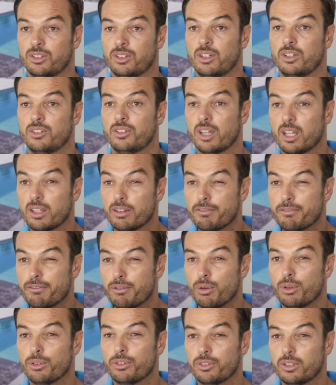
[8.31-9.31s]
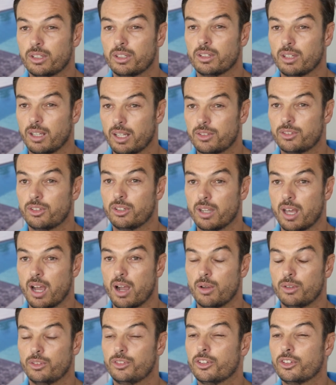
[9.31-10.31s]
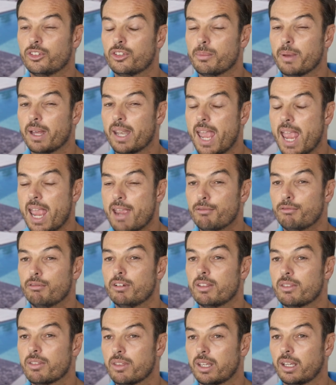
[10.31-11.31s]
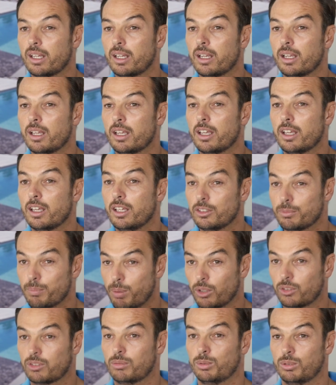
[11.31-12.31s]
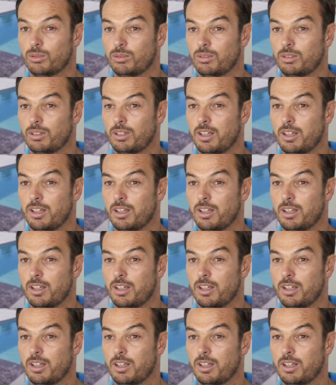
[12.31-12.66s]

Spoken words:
Do you know, the first thing to let you know is just about everything is possible.